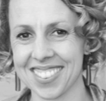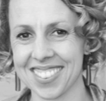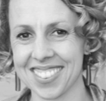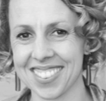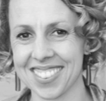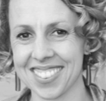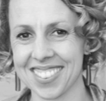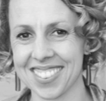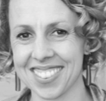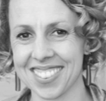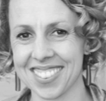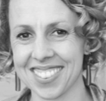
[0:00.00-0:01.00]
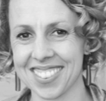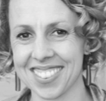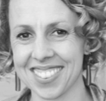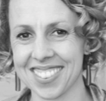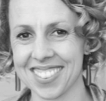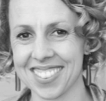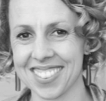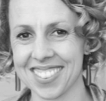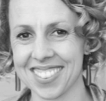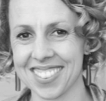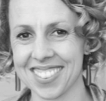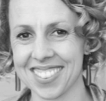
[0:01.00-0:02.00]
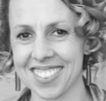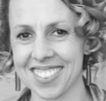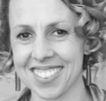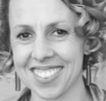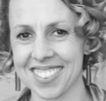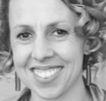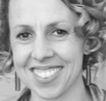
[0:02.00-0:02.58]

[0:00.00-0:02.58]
This is a still picture; no speech is visible.